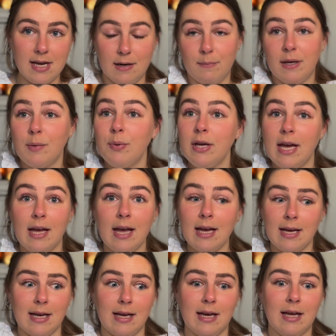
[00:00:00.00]
And maybe,
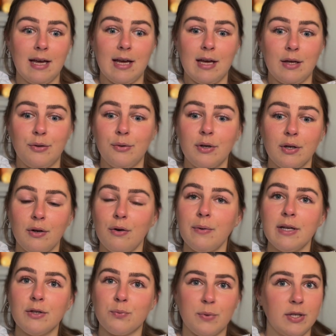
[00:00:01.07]
hey, you can
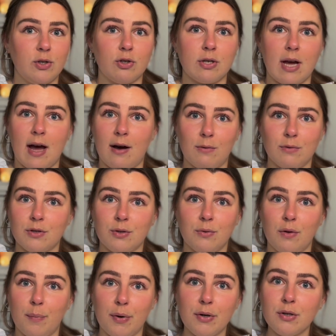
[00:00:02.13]
always reach out to
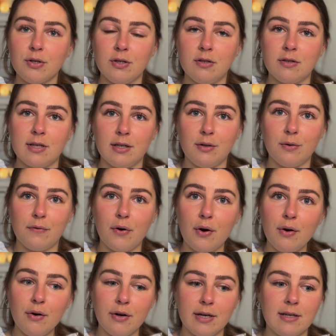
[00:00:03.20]
the persons that you've
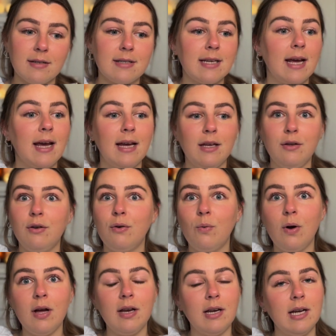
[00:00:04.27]
heard and say, you know
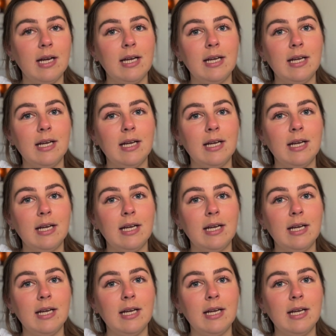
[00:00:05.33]
what,